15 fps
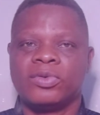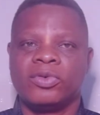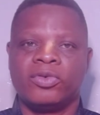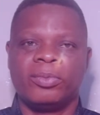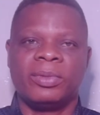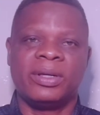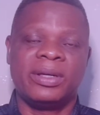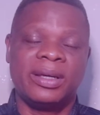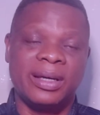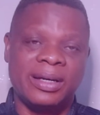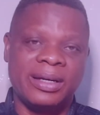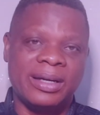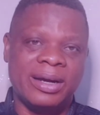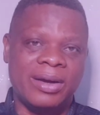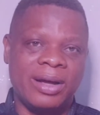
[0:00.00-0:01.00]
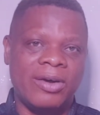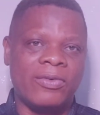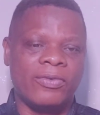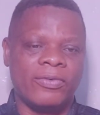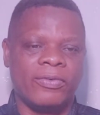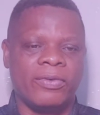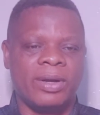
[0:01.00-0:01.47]
loot we'll be hearing
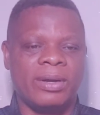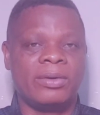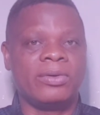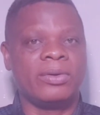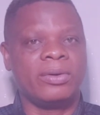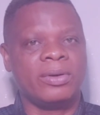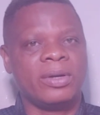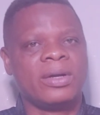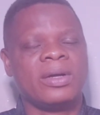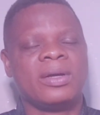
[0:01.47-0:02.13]
of, you know,